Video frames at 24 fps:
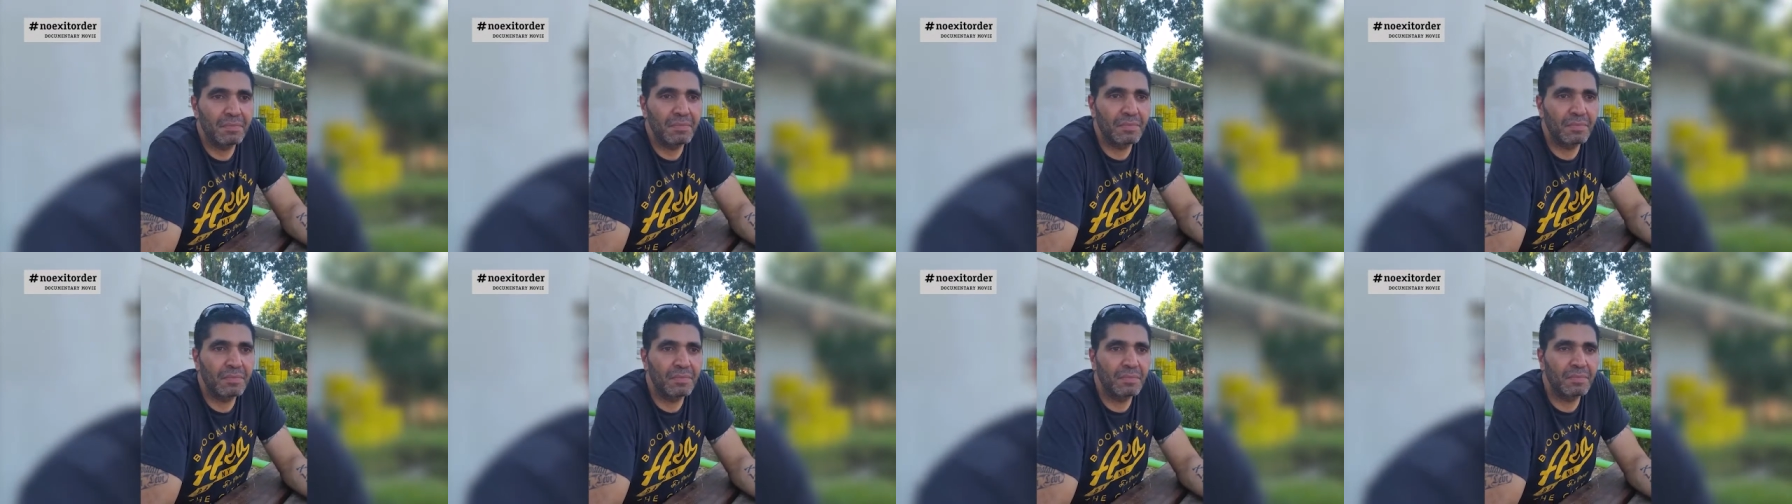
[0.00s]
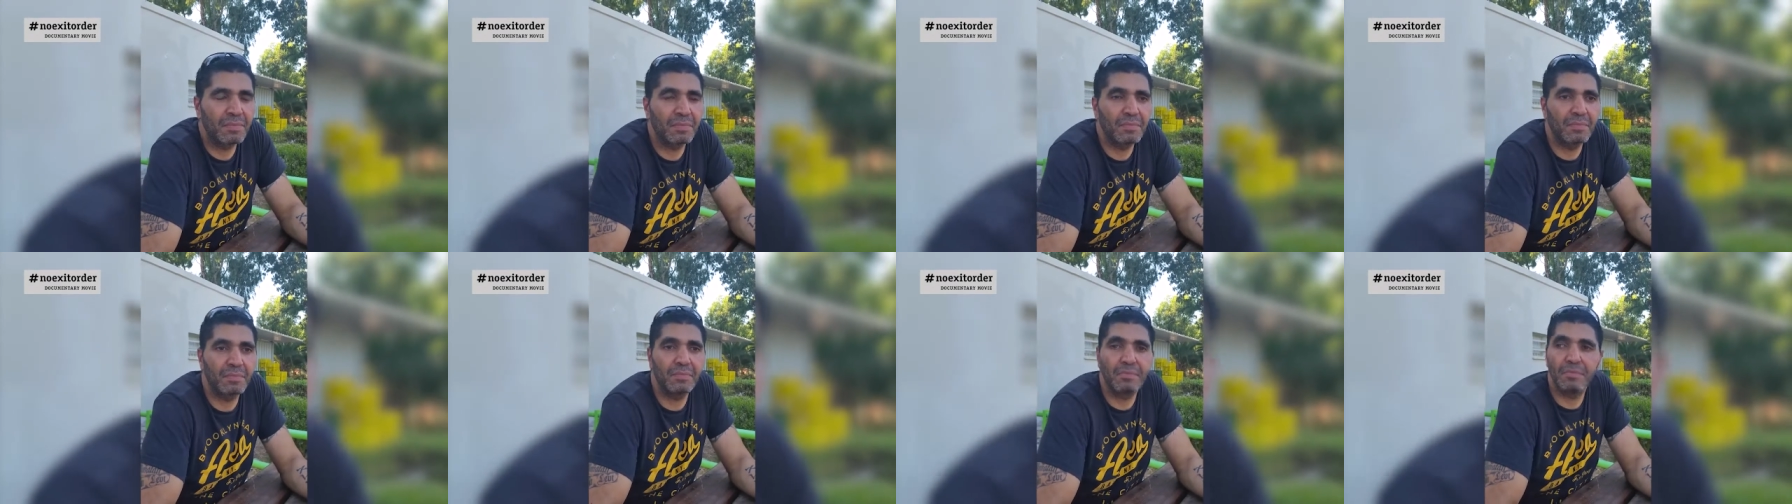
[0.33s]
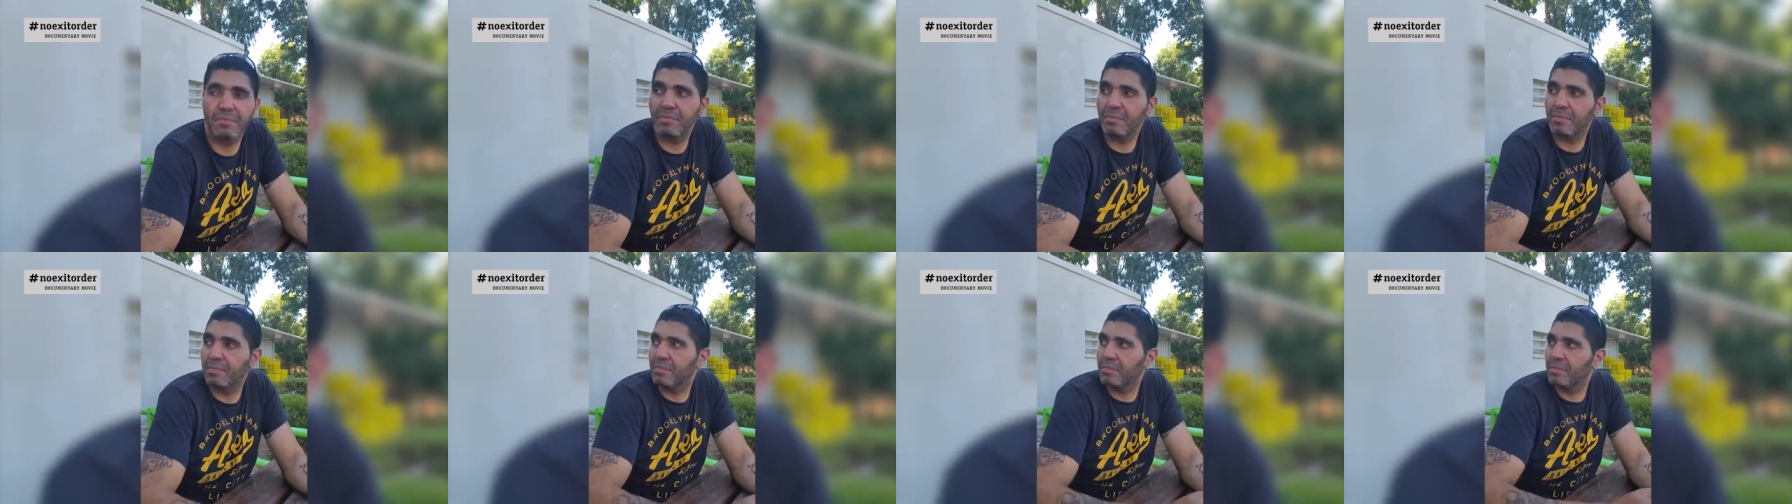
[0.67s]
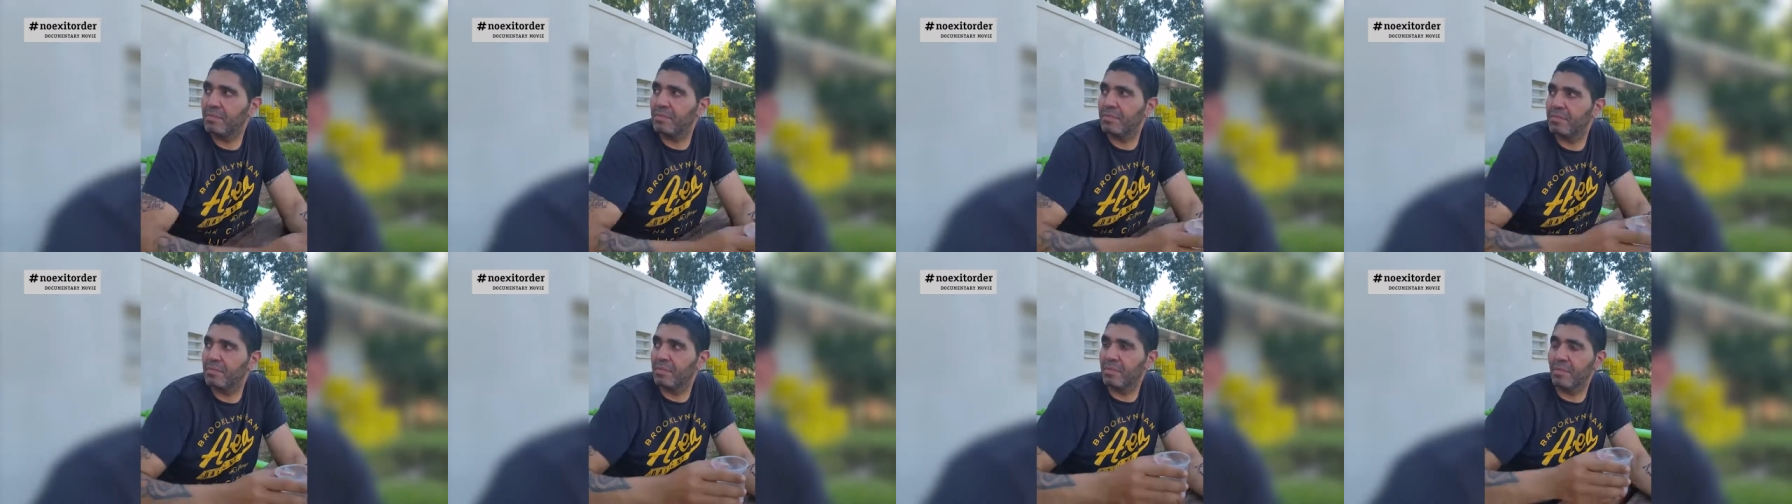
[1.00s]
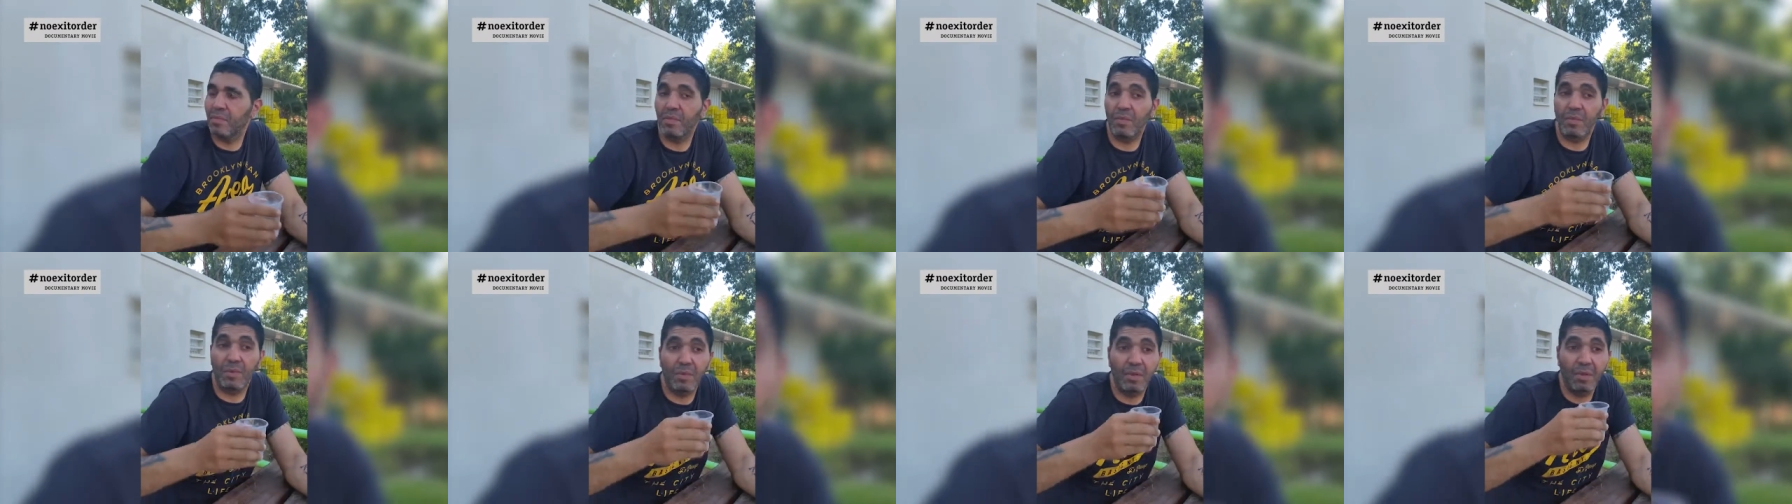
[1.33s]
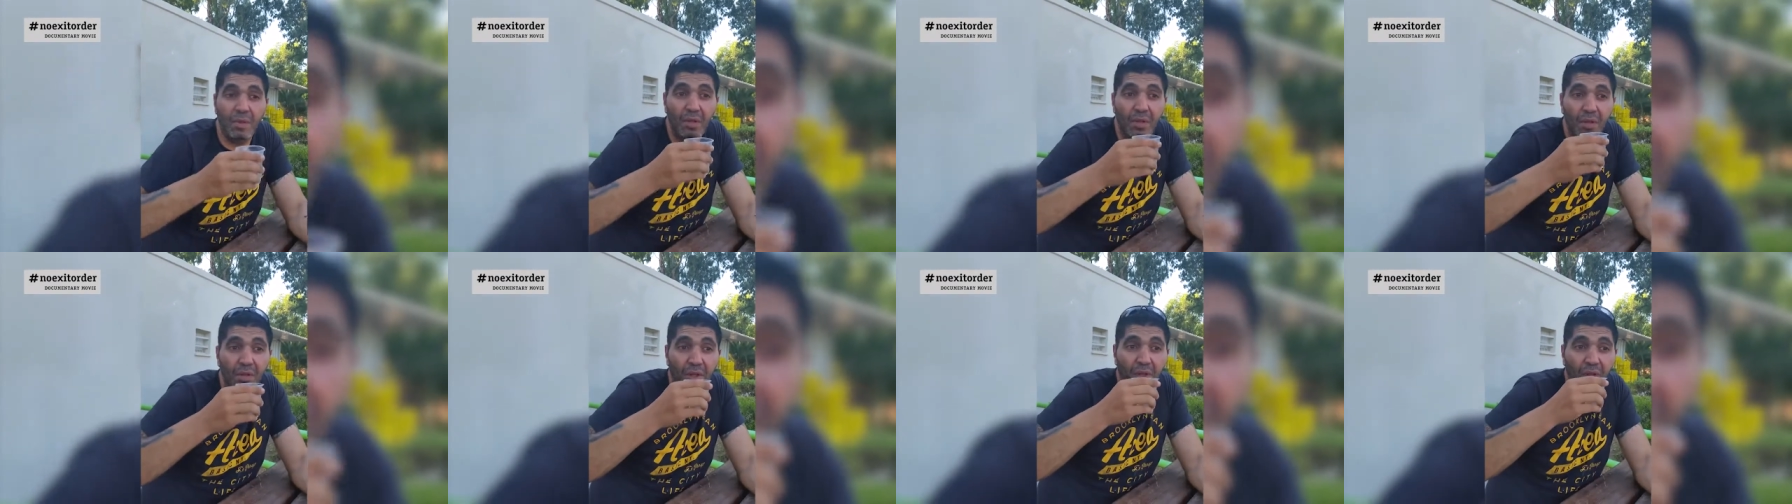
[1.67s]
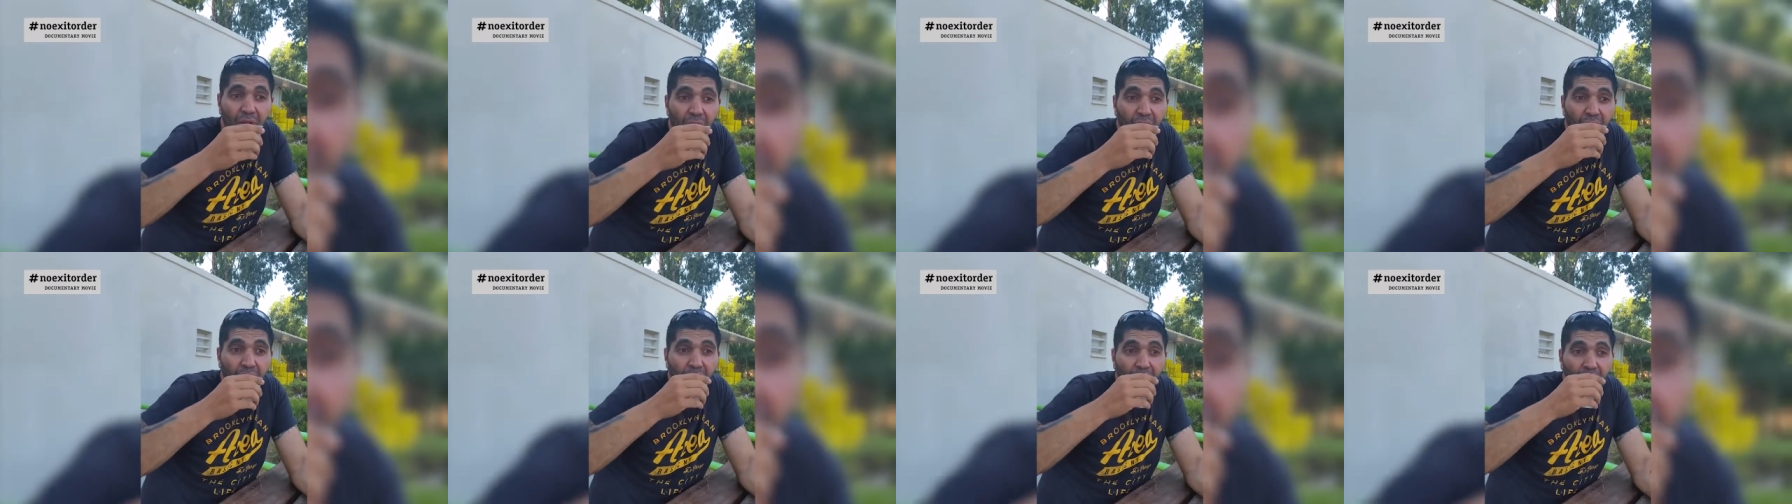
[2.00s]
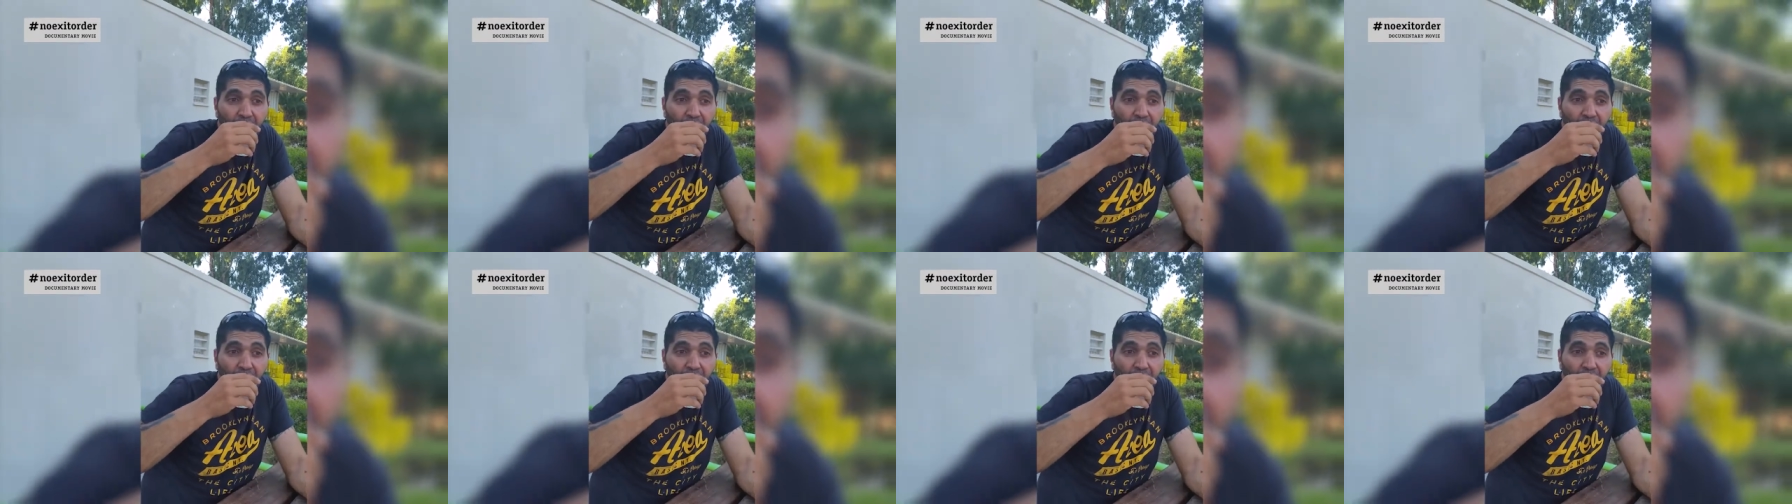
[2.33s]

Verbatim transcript: I come across Israelis